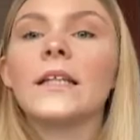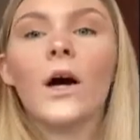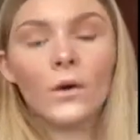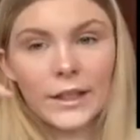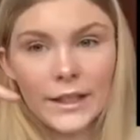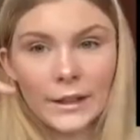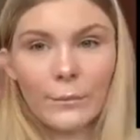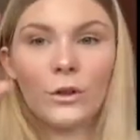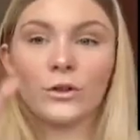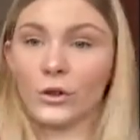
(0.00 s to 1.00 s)
link it down below
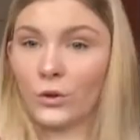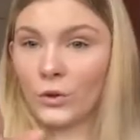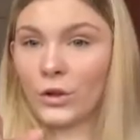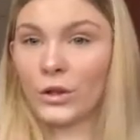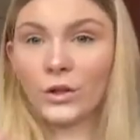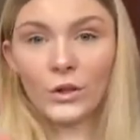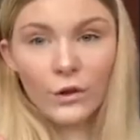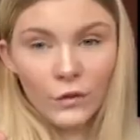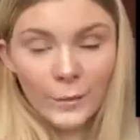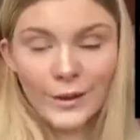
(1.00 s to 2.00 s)
so you can go
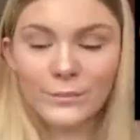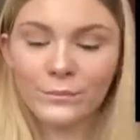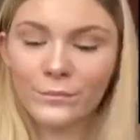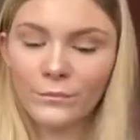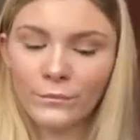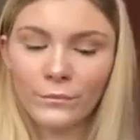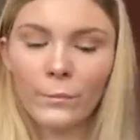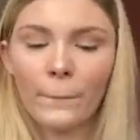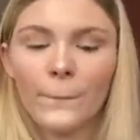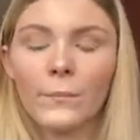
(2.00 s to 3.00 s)
follow me,
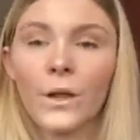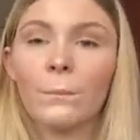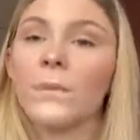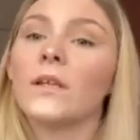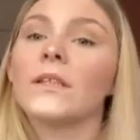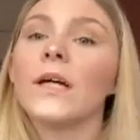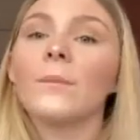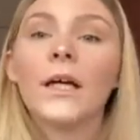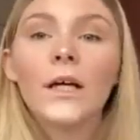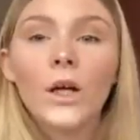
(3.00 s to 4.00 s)
because I'm
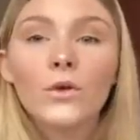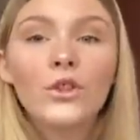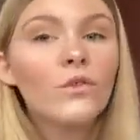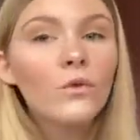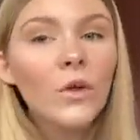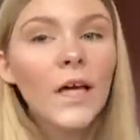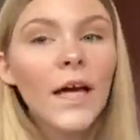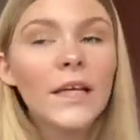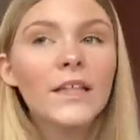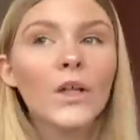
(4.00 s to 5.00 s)
getting close to 4K,
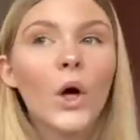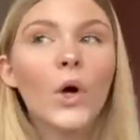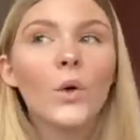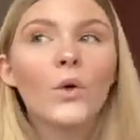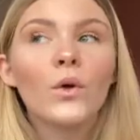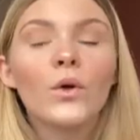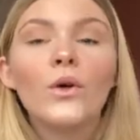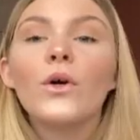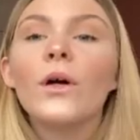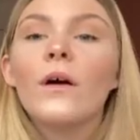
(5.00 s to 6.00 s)
so
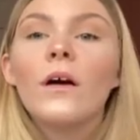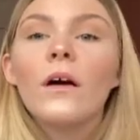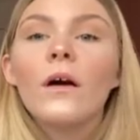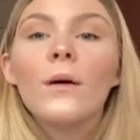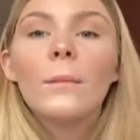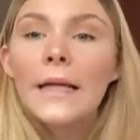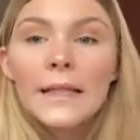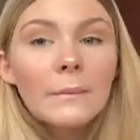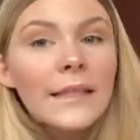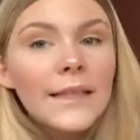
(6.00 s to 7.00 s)
please
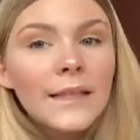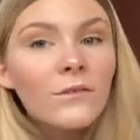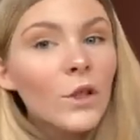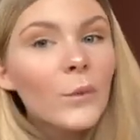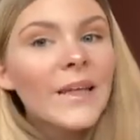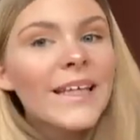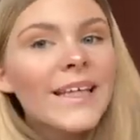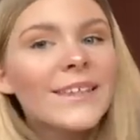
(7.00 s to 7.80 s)
follow me.